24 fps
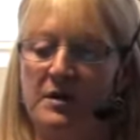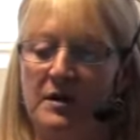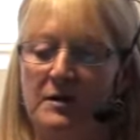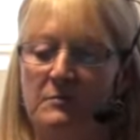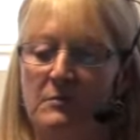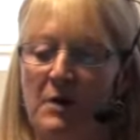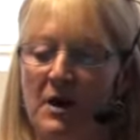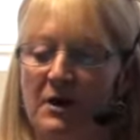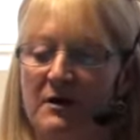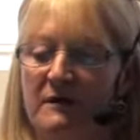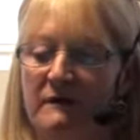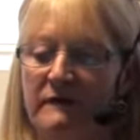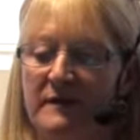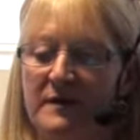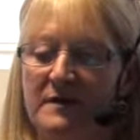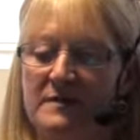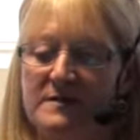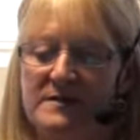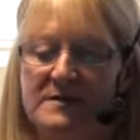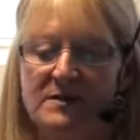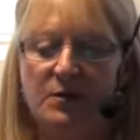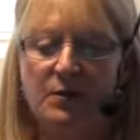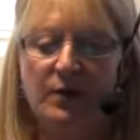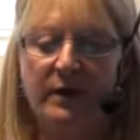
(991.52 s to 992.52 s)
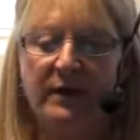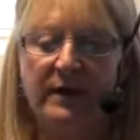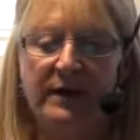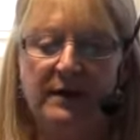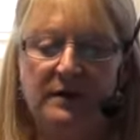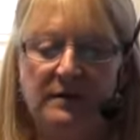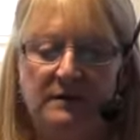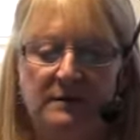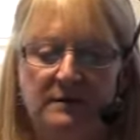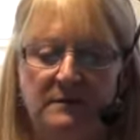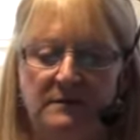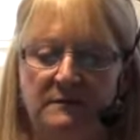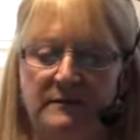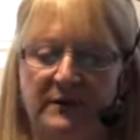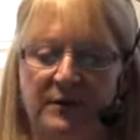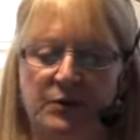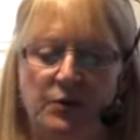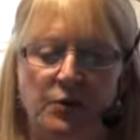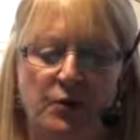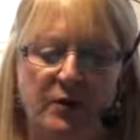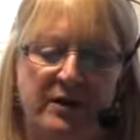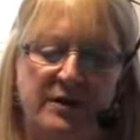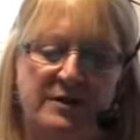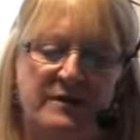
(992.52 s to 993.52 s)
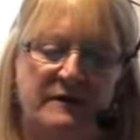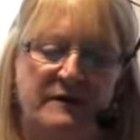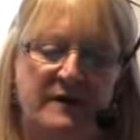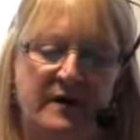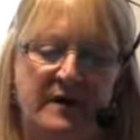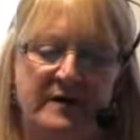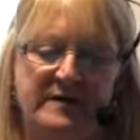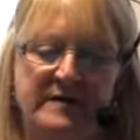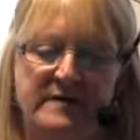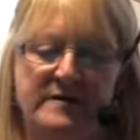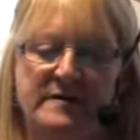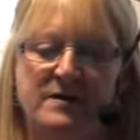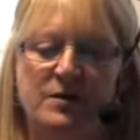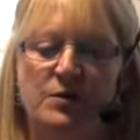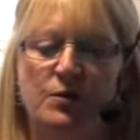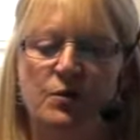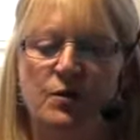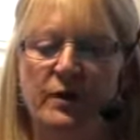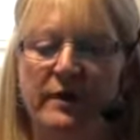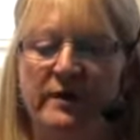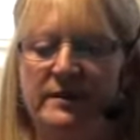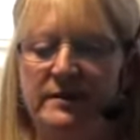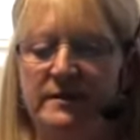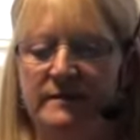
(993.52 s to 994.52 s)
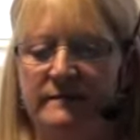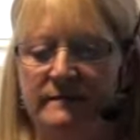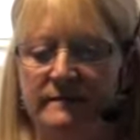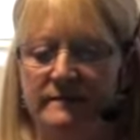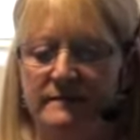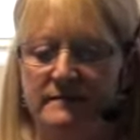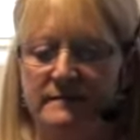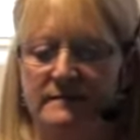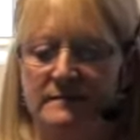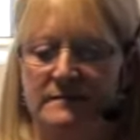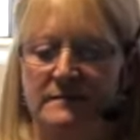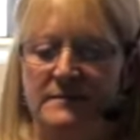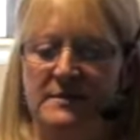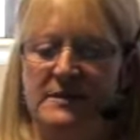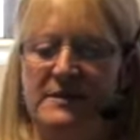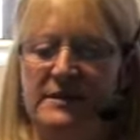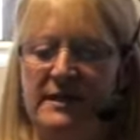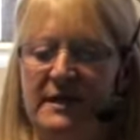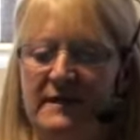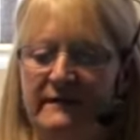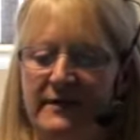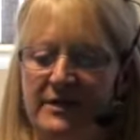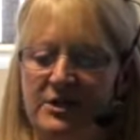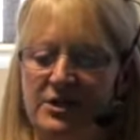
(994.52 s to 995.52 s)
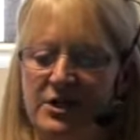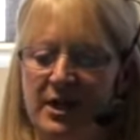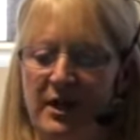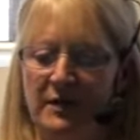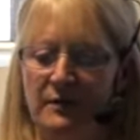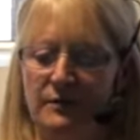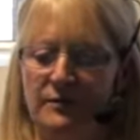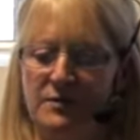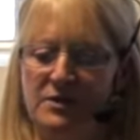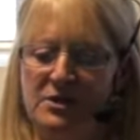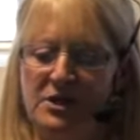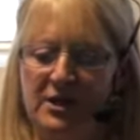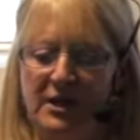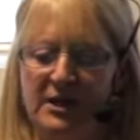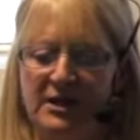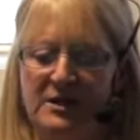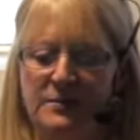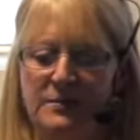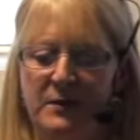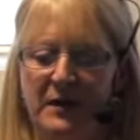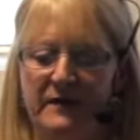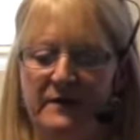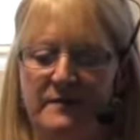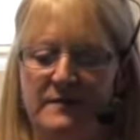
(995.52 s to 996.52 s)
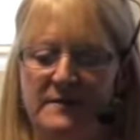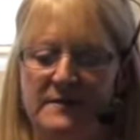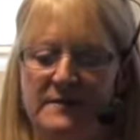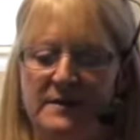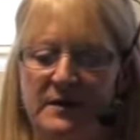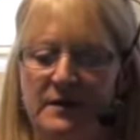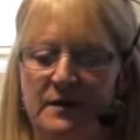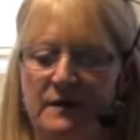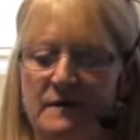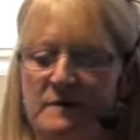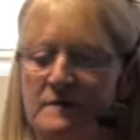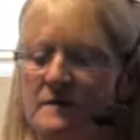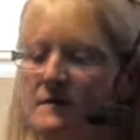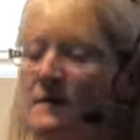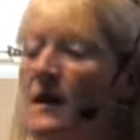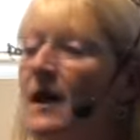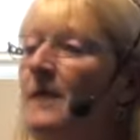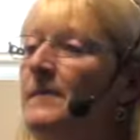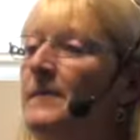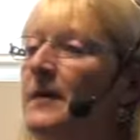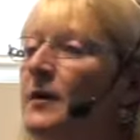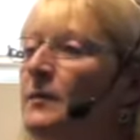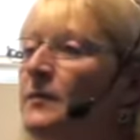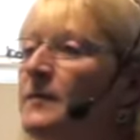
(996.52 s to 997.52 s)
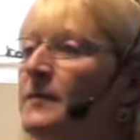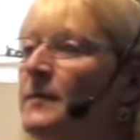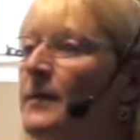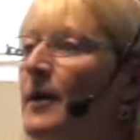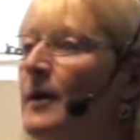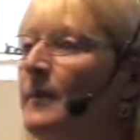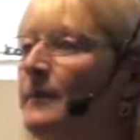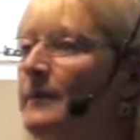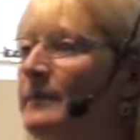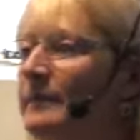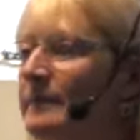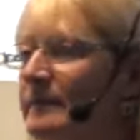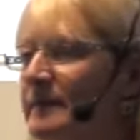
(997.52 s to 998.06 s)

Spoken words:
Microphones squeal, recording devices quit, TV channels change by themselves, light bulbs pop,